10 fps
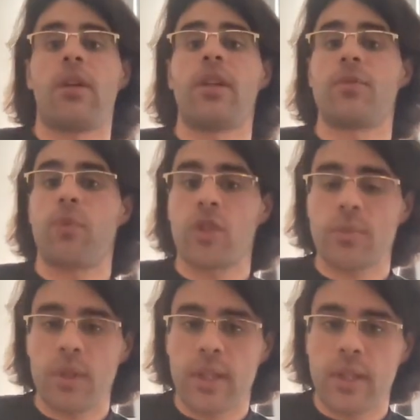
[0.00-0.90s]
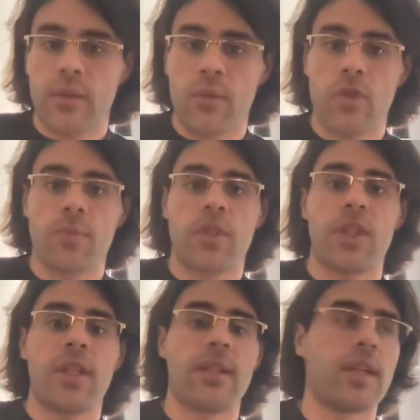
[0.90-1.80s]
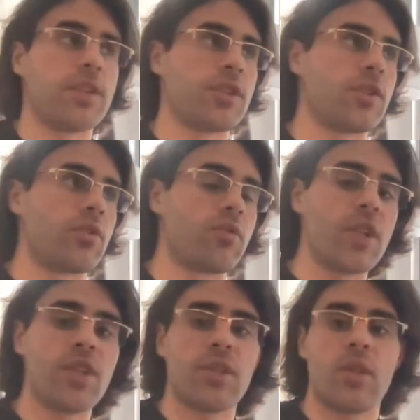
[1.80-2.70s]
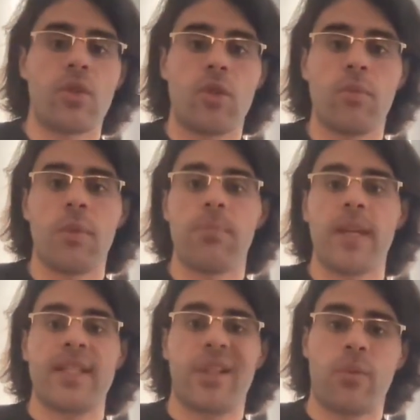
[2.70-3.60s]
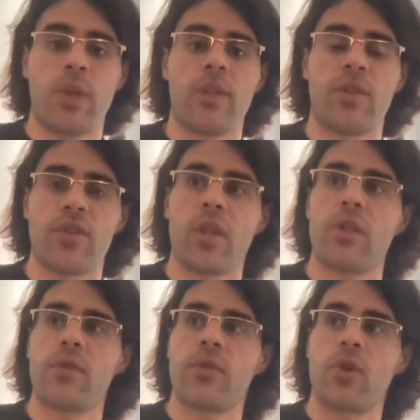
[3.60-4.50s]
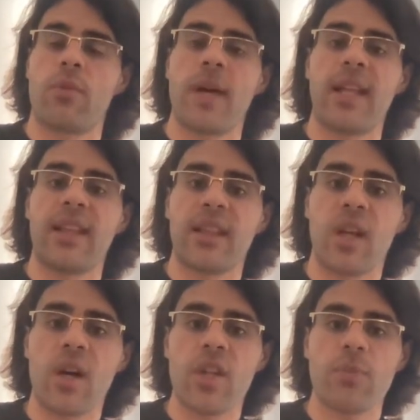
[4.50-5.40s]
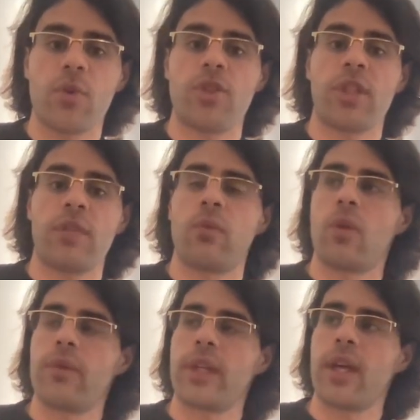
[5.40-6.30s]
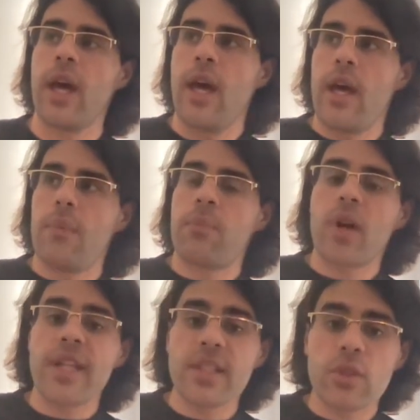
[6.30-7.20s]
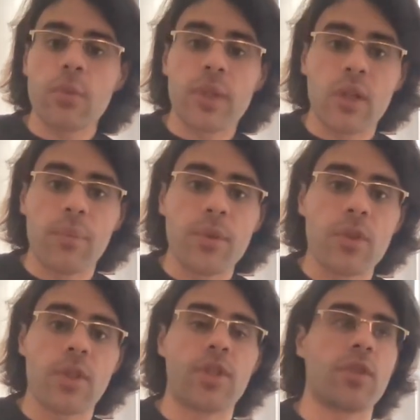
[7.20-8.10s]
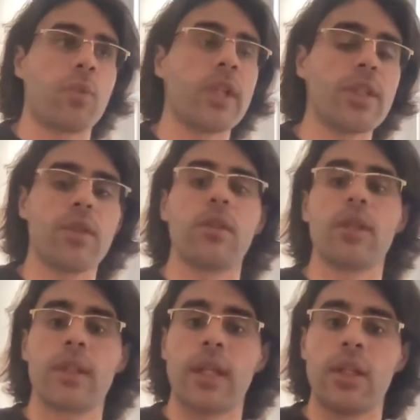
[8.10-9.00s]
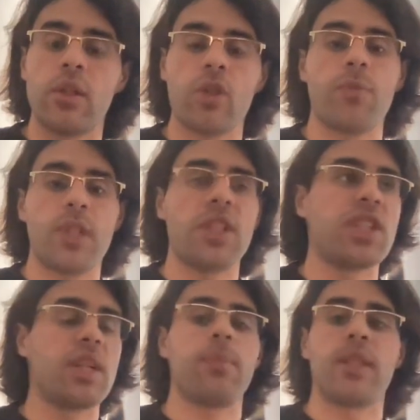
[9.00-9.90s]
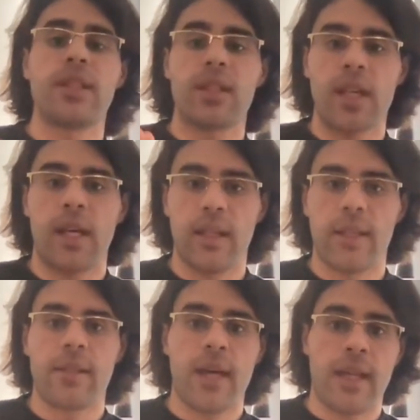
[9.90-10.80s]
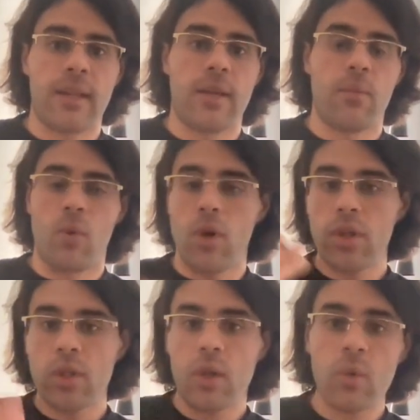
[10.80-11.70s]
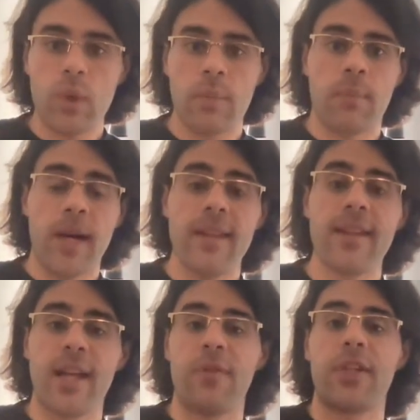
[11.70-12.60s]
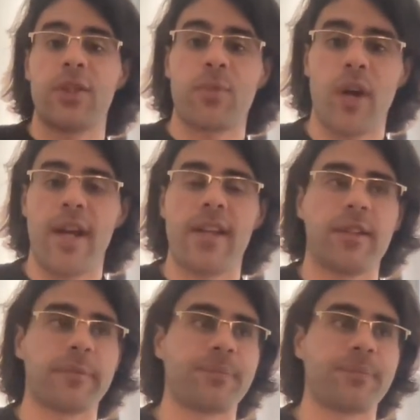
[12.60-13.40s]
It is possible that the first machine intelligence to reach the human baseline result from a large project involving pricey supercomputers, which cannot be cheaply scaled, and the Moore's law will by then have expired.